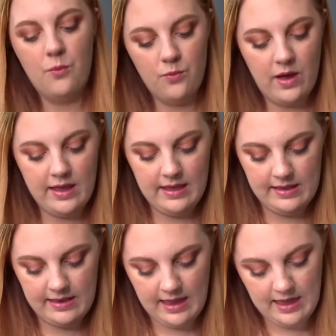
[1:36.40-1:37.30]
what
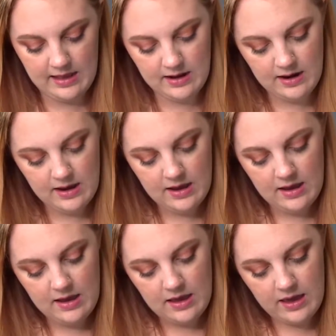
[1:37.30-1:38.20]
is in
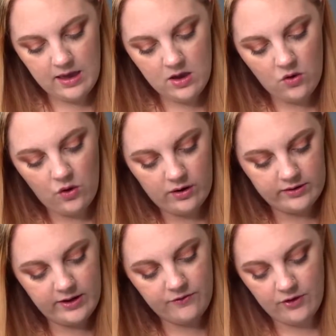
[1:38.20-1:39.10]
it or
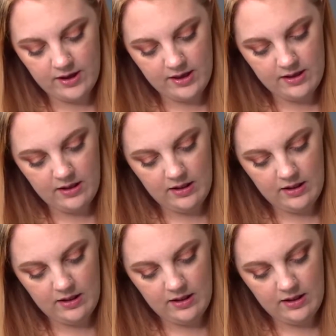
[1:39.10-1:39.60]
different